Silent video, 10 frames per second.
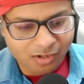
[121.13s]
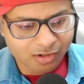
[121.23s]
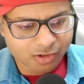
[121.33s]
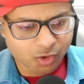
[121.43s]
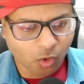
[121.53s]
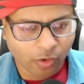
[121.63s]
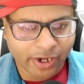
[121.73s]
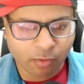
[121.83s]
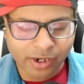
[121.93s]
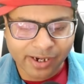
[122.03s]
So
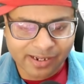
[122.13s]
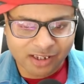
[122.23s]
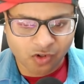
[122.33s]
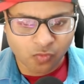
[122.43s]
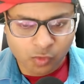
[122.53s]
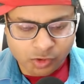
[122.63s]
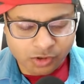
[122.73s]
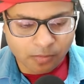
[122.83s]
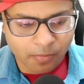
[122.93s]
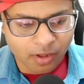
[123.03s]
when you are getting the
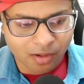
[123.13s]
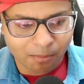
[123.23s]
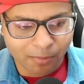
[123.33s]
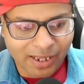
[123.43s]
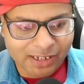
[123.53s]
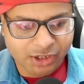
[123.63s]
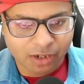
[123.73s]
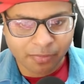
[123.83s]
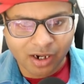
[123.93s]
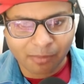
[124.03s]
Rufus,
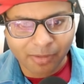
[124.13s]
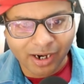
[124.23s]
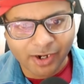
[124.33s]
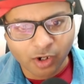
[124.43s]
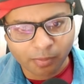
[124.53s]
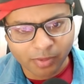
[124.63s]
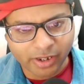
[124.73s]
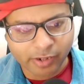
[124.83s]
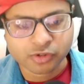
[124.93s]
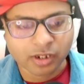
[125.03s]
Blanchette become kind of
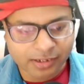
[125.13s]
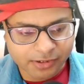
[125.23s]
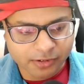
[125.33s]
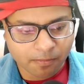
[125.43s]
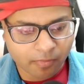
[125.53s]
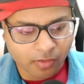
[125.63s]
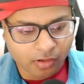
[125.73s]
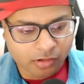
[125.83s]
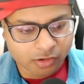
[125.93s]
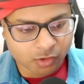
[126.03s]
useless.
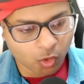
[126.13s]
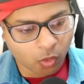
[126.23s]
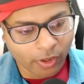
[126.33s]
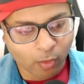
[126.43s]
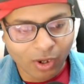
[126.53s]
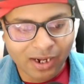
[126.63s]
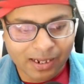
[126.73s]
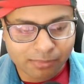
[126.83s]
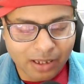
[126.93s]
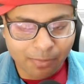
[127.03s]
So you can
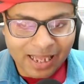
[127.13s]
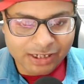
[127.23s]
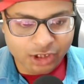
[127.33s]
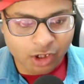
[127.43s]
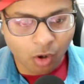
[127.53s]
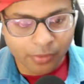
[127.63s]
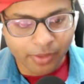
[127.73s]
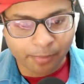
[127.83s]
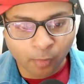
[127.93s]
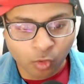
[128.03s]
leave the Blanchette on
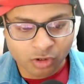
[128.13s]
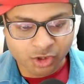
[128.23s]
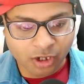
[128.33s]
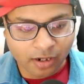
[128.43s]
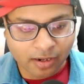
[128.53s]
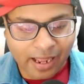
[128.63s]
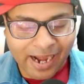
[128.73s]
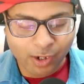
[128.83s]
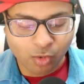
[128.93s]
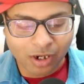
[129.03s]
the 4-star
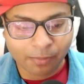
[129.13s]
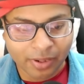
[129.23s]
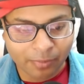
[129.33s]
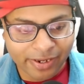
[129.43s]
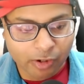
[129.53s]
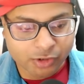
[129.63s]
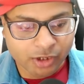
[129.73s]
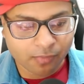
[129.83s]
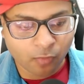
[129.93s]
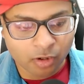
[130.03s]
and you can prepare
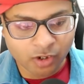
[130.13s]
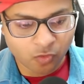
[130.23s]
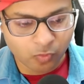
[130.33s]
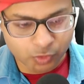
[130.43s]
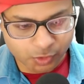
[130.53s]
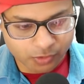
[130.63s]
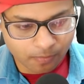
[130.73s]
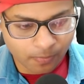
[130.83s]
yourself for the Rufus.